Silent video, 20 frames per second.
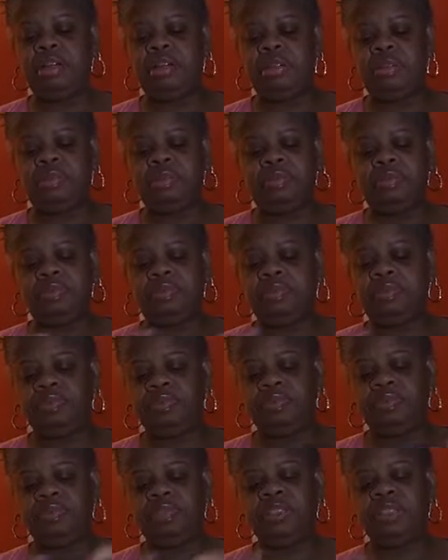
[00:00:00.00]
um
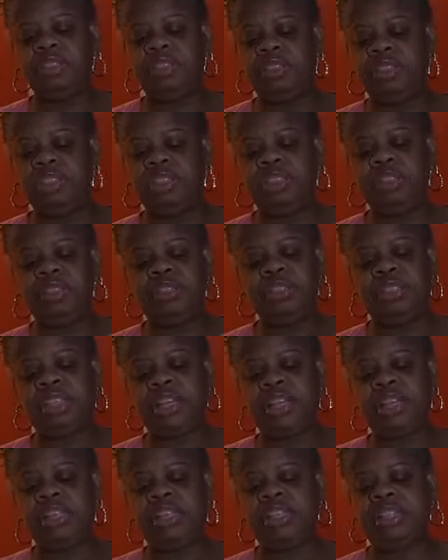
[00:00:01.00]
she
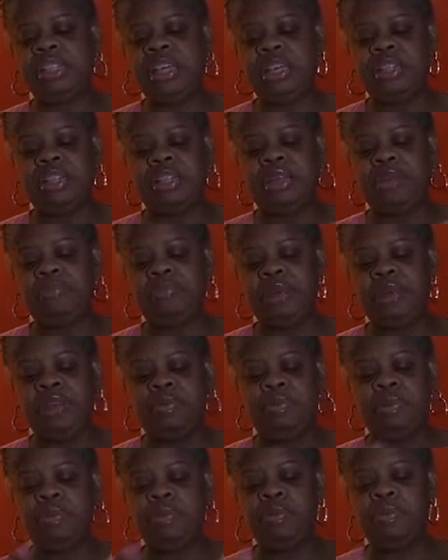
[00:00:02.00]
was saying the same thing.
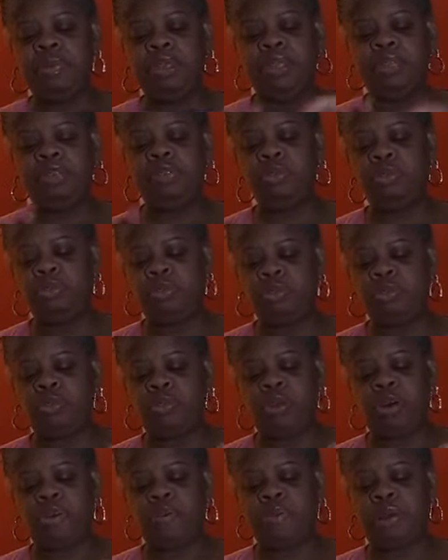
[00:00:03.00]
Remember me and used
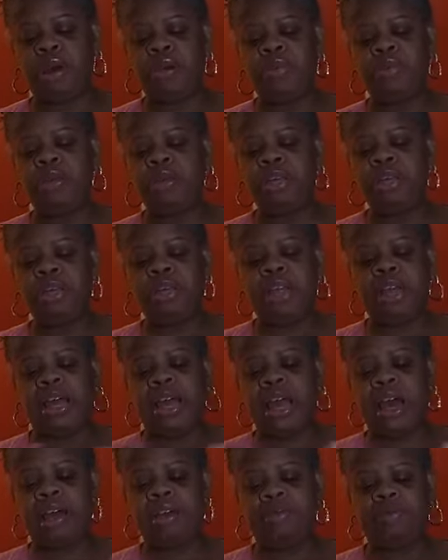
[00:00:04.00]
to talk about
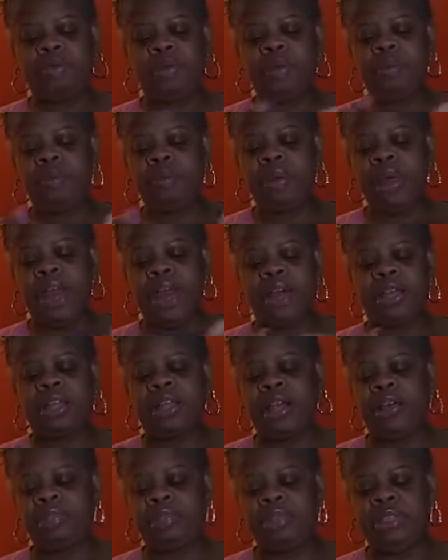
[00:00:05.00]
like how the people
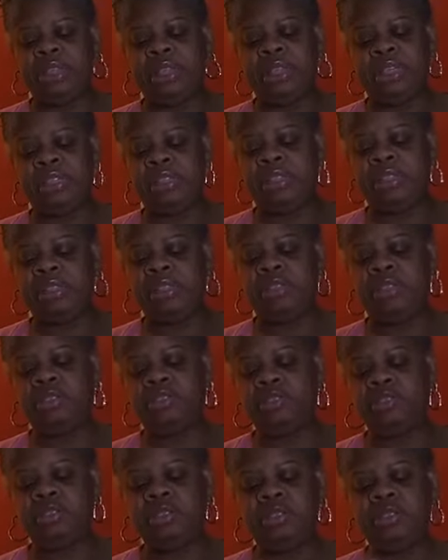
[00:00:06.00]
act out there and
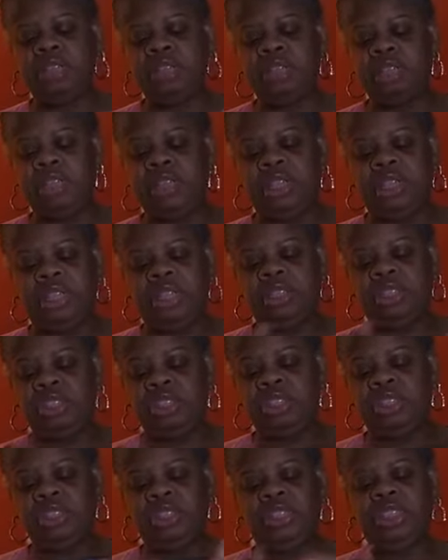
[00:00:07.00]
stuff,
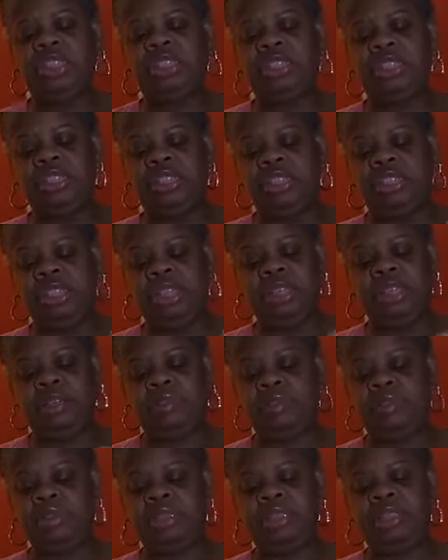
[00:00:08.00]
and she said the
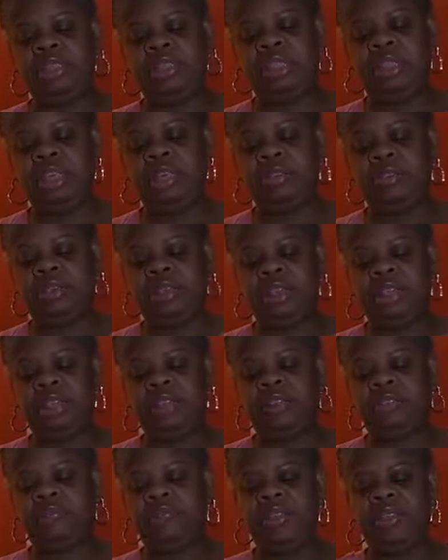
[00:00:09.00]
same
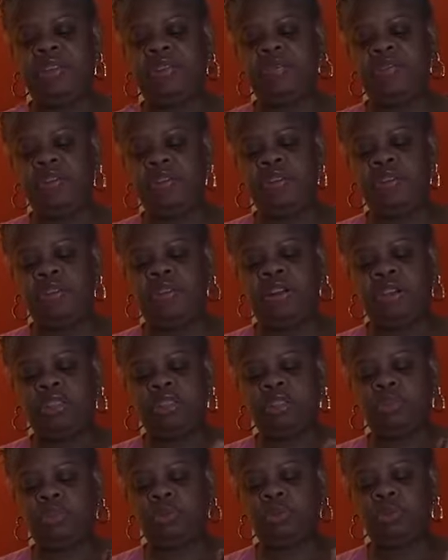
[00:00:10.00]
thing in
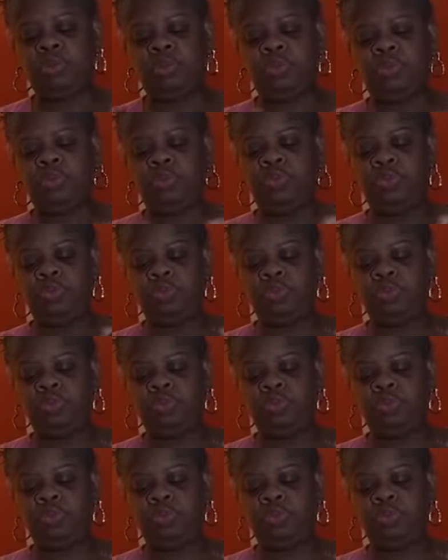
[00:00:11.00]
regards to